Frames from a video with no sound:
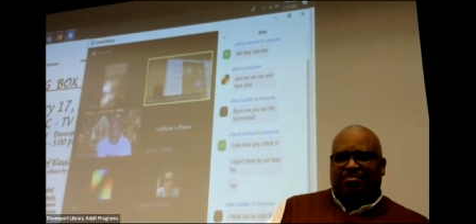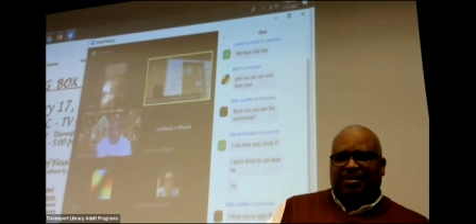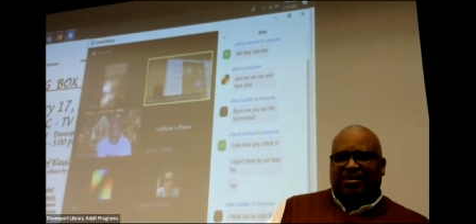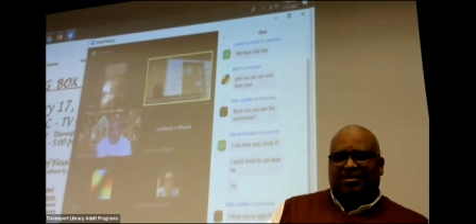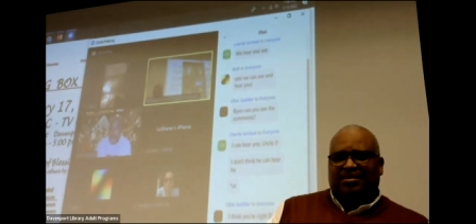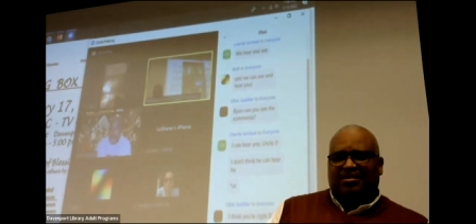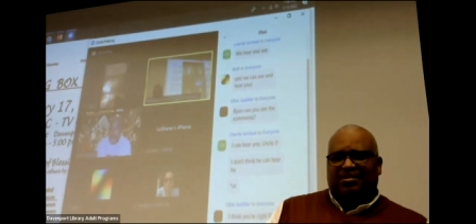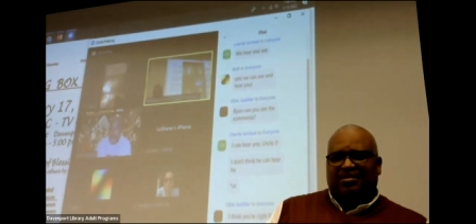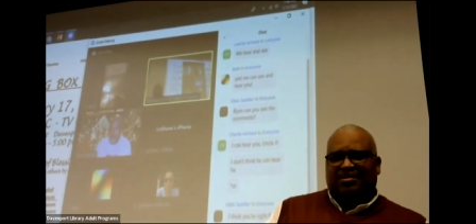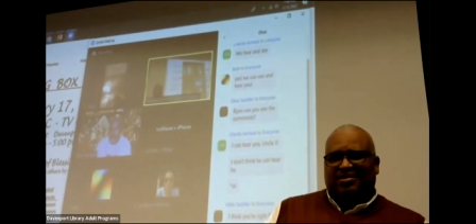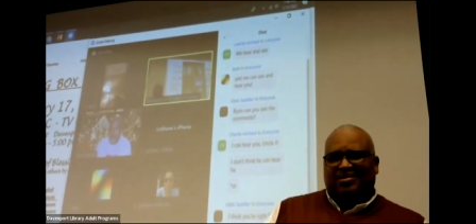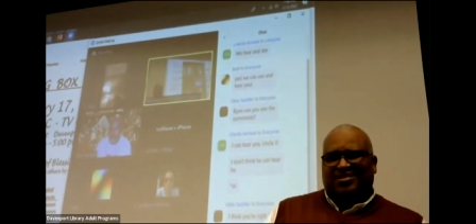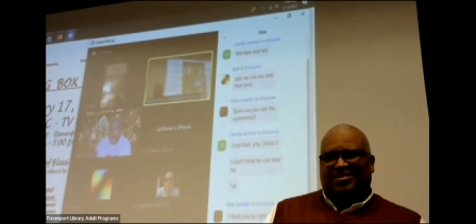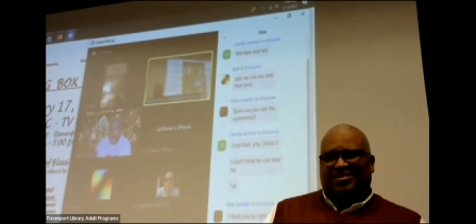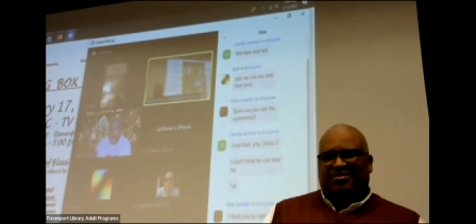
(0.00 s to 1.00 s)
but
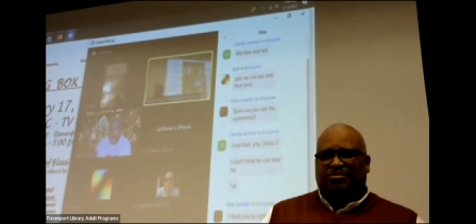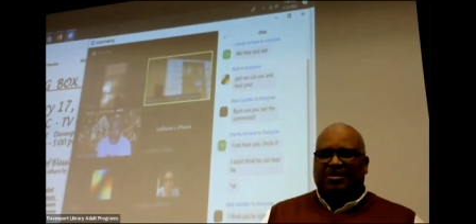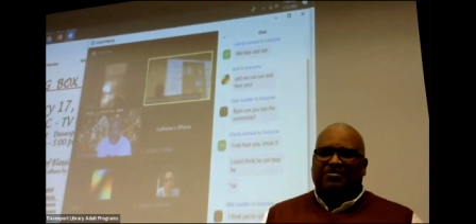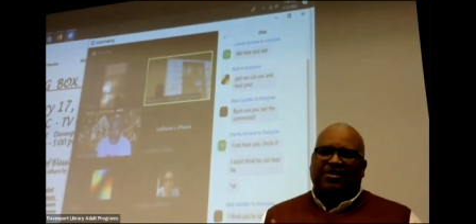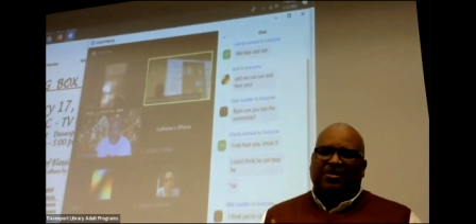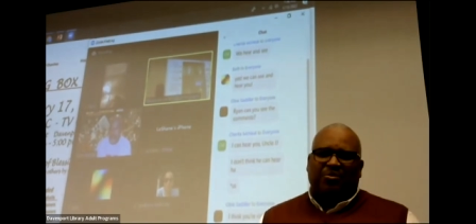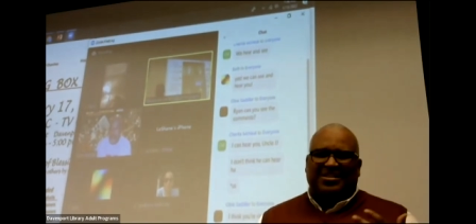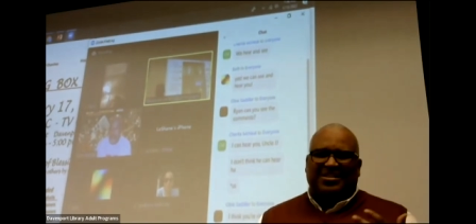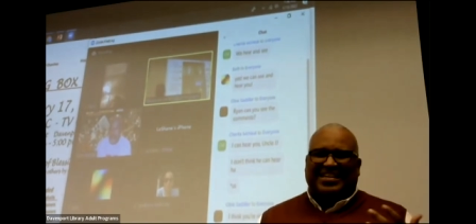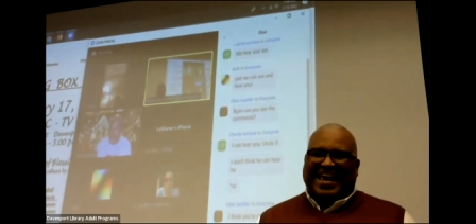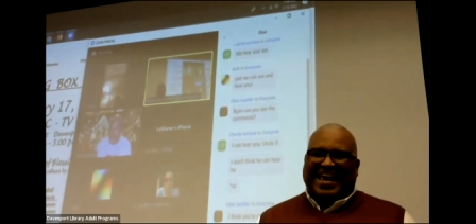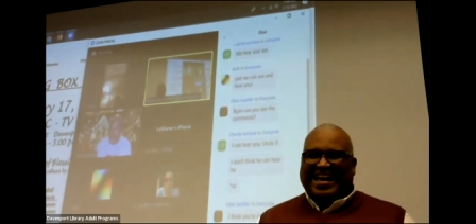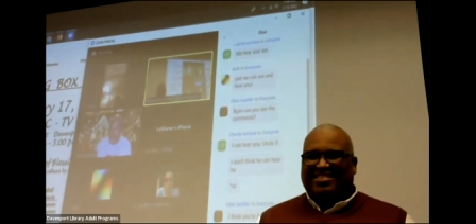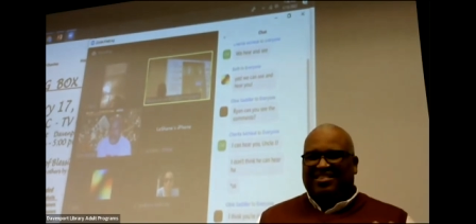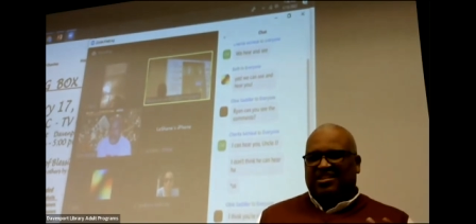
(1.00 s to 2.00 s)
we've always
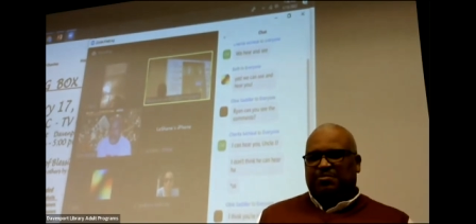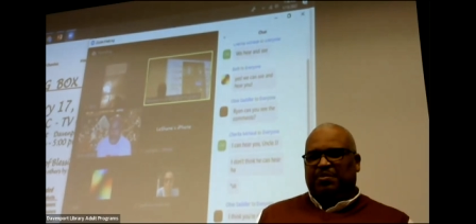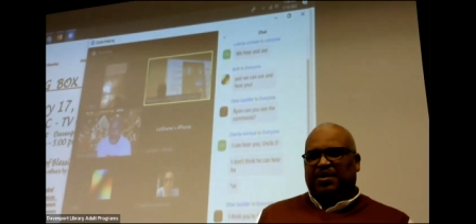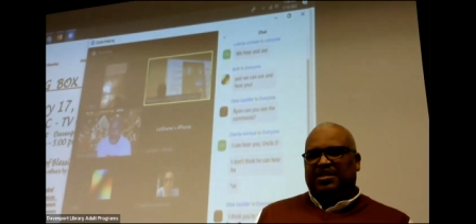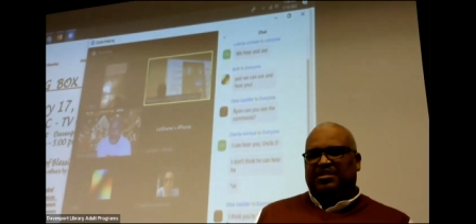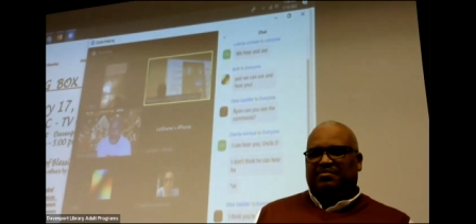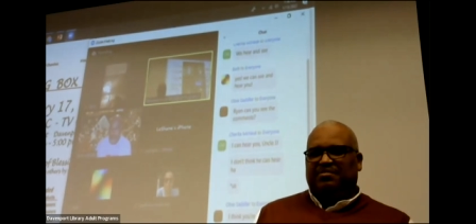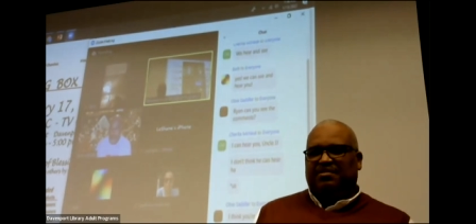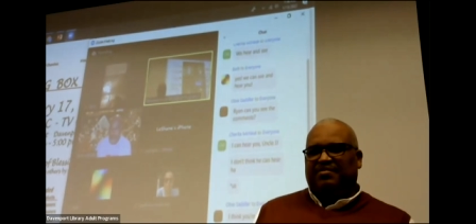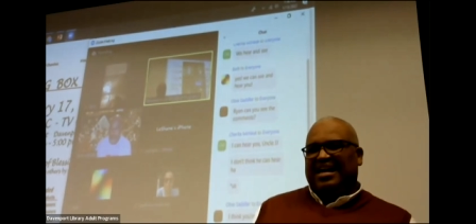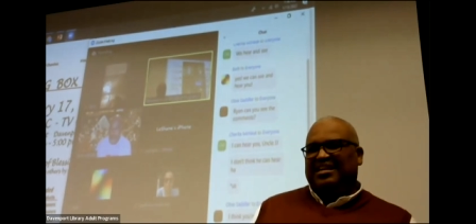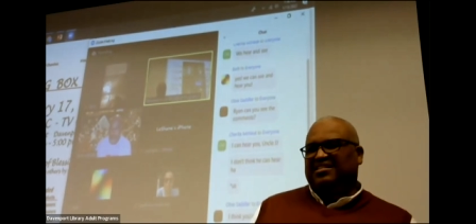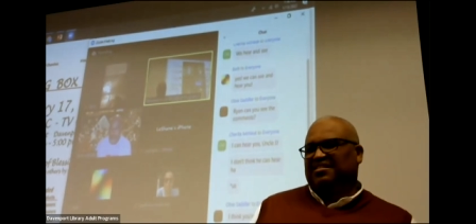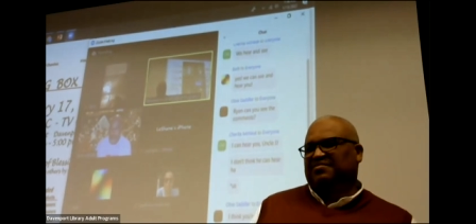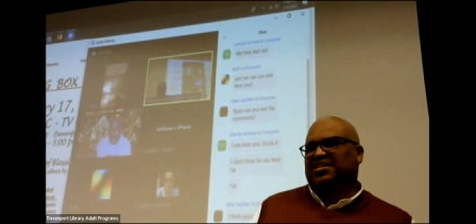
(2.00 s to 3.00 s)
had this piece of
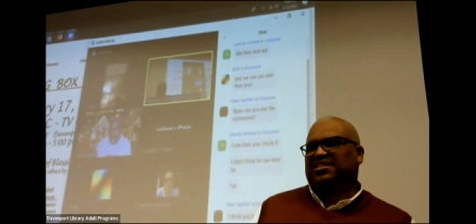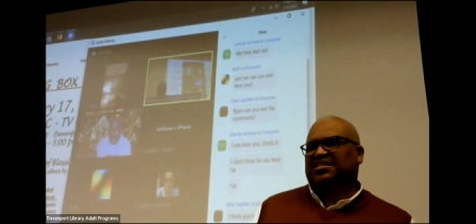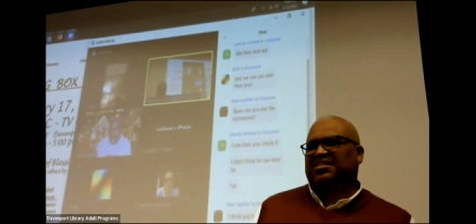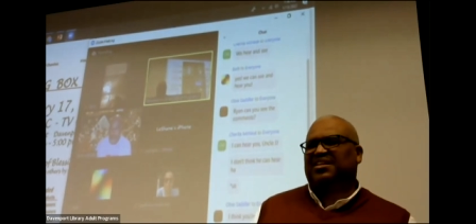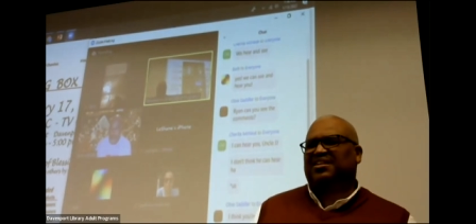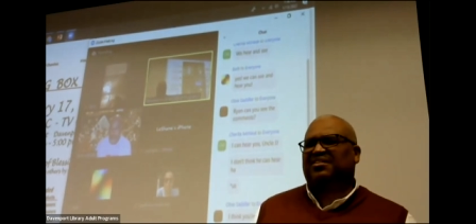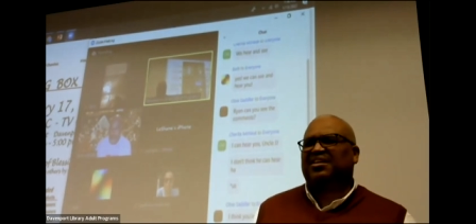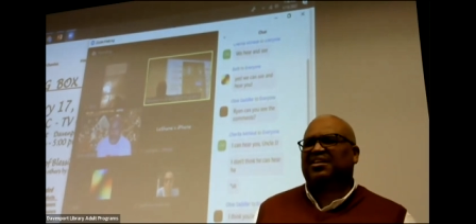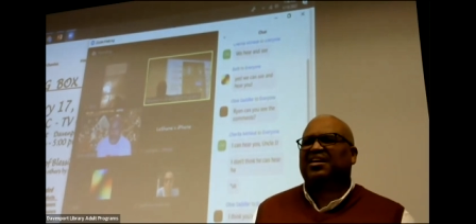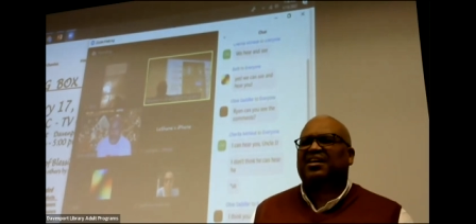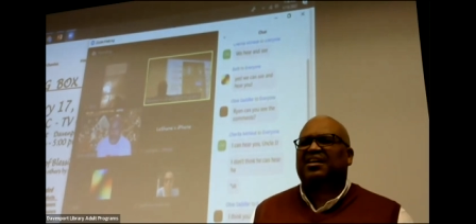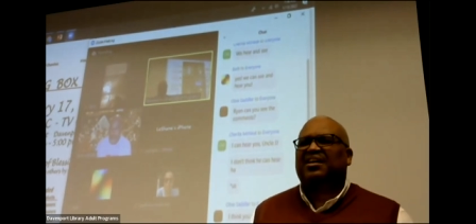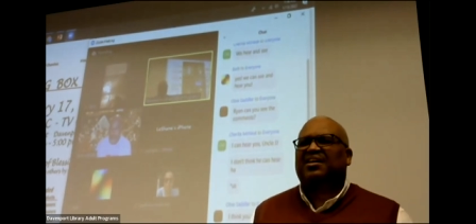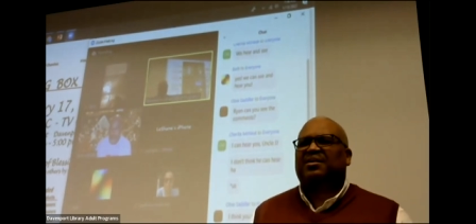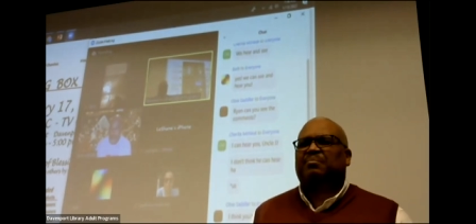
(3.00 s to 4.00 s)
divisiveness in
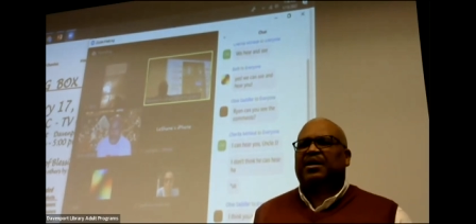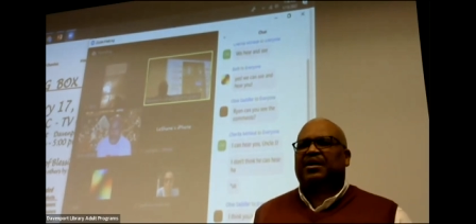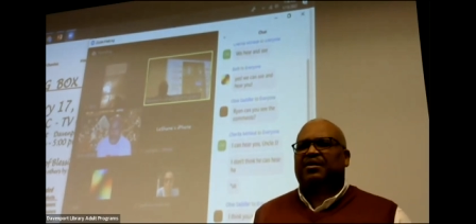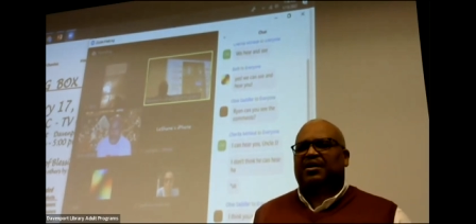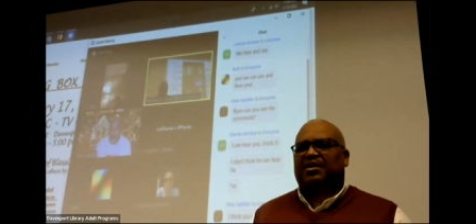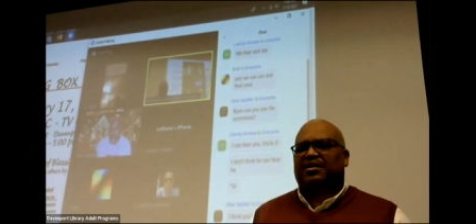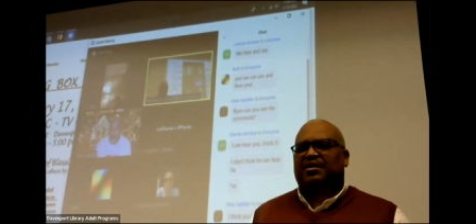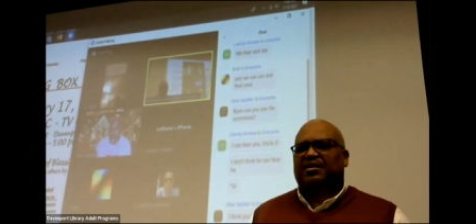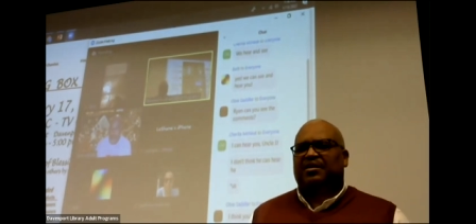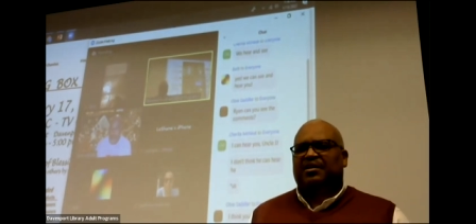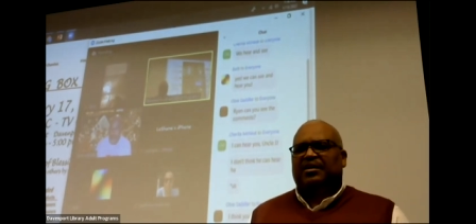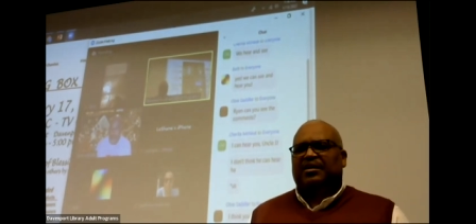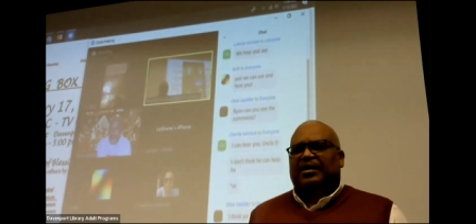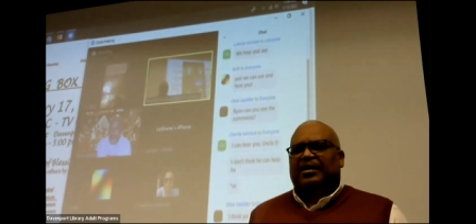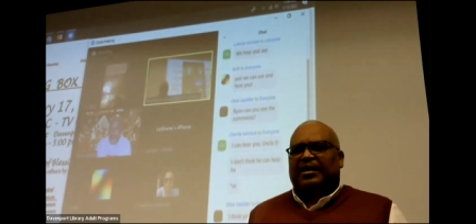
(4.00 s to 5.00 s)
America.
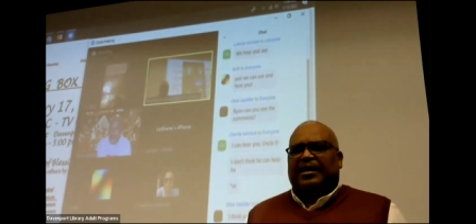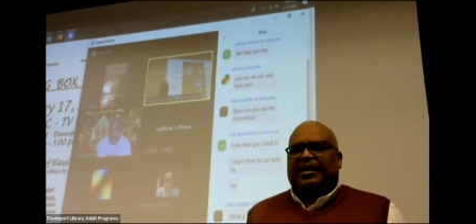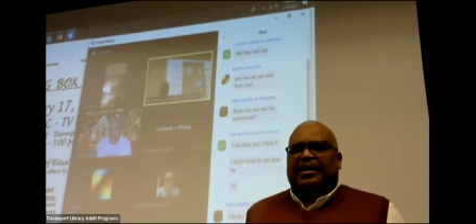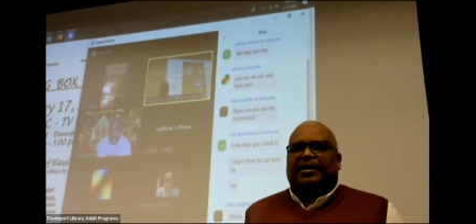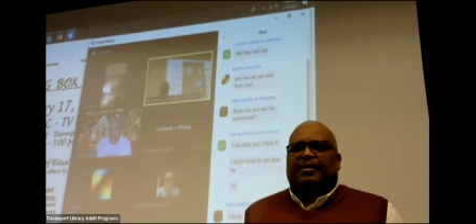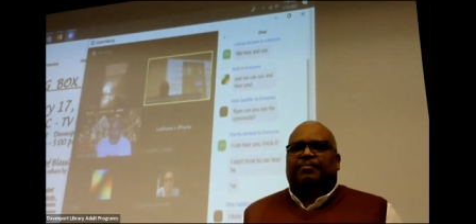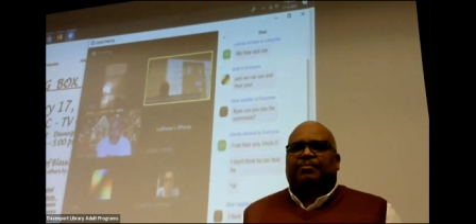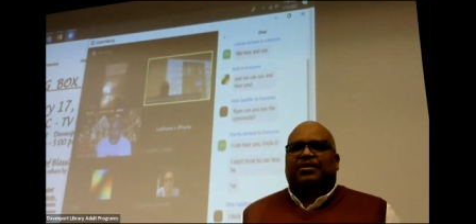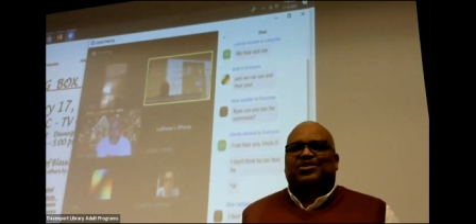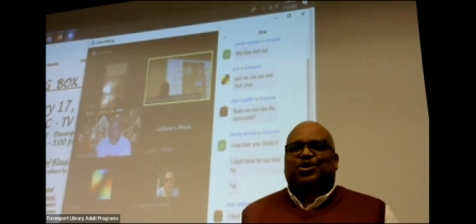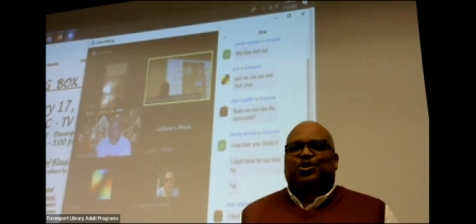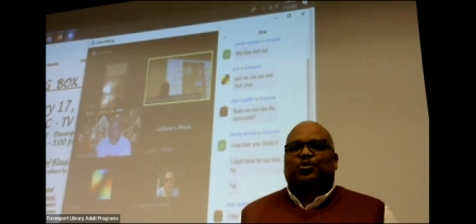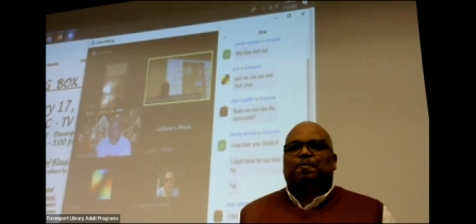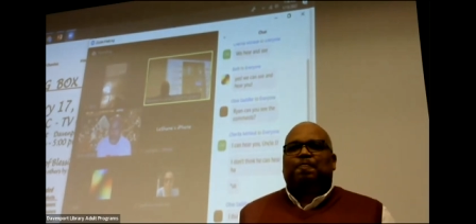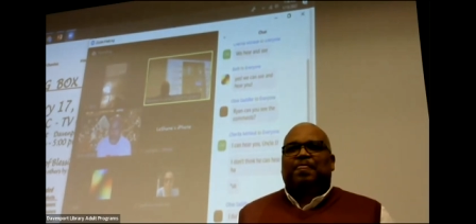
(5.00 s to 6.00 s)
And
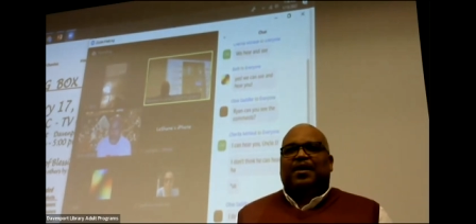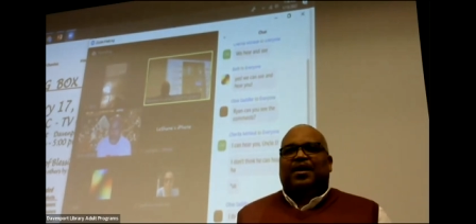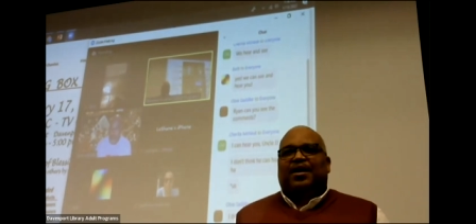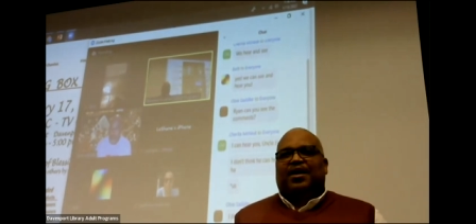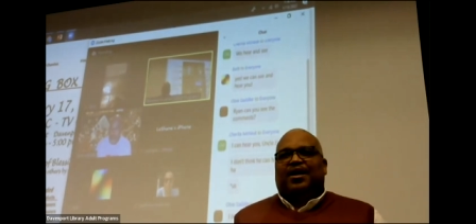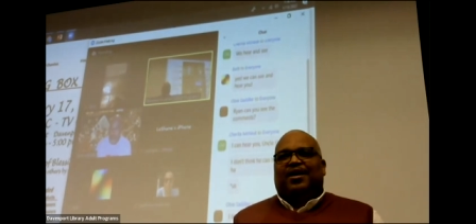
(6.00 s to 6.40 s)
so